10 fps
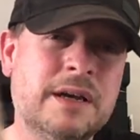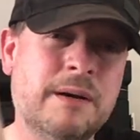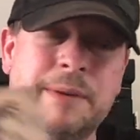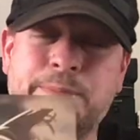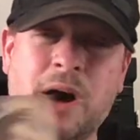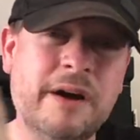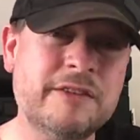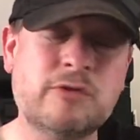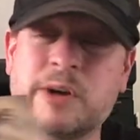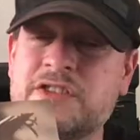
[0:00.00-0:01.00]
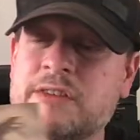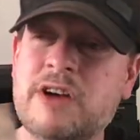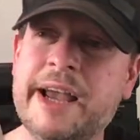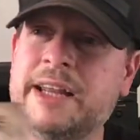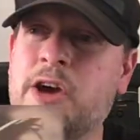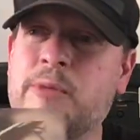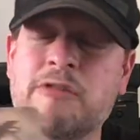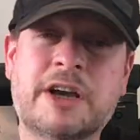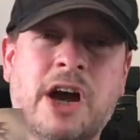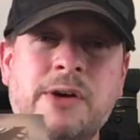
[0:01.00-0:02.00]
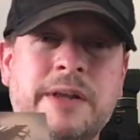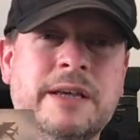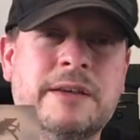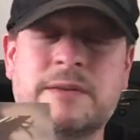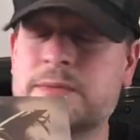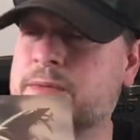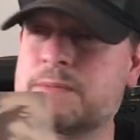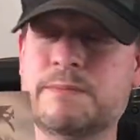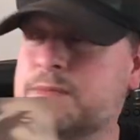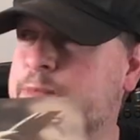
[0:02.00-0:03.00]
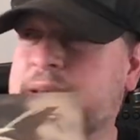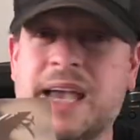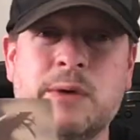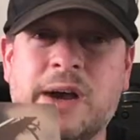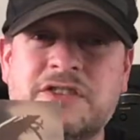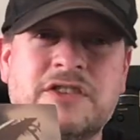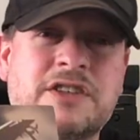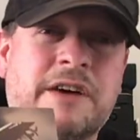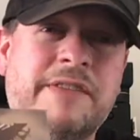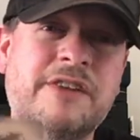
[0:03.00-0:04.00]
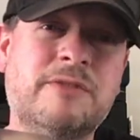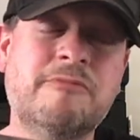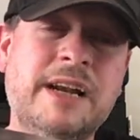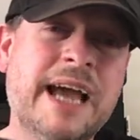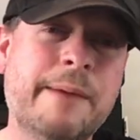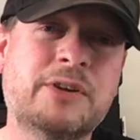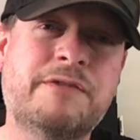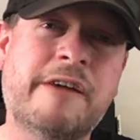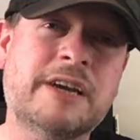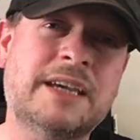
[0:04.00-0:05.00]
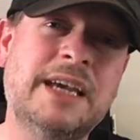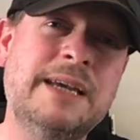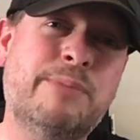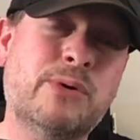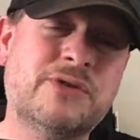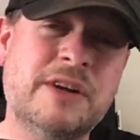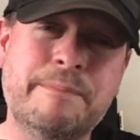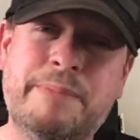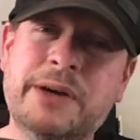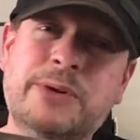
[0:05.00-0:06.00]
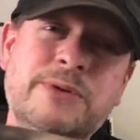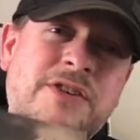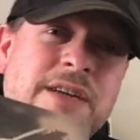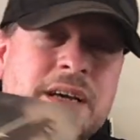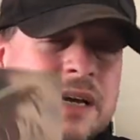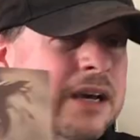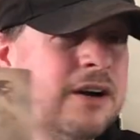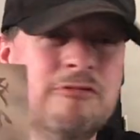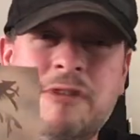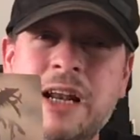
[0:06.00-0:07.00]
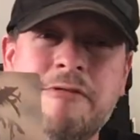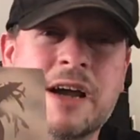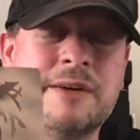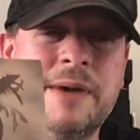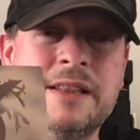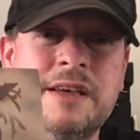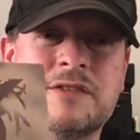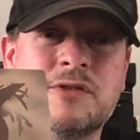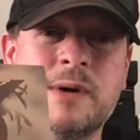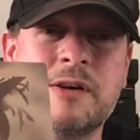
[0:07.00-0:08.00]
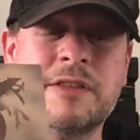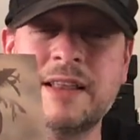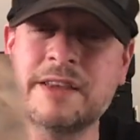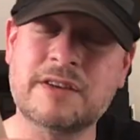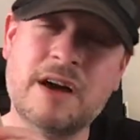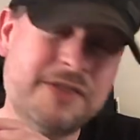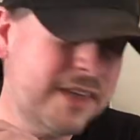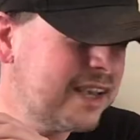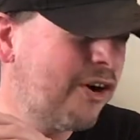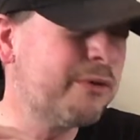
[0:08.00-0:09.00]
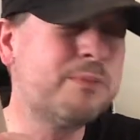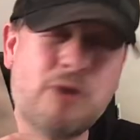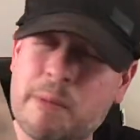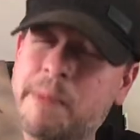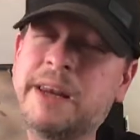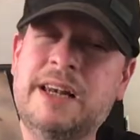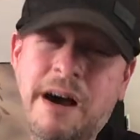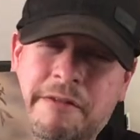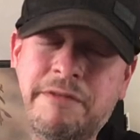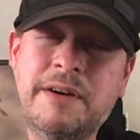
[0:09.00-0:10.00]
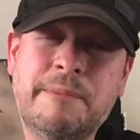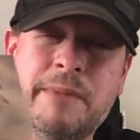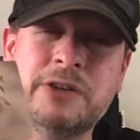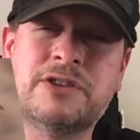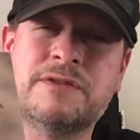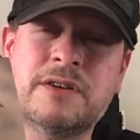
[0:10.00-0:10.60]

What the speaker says: I mean, part of this almost sounds like Ennio Morricone spaghetti western stuff. There's some really atmospheric keyboards, and it builds, and really recommend this as well. And I think I would probably love most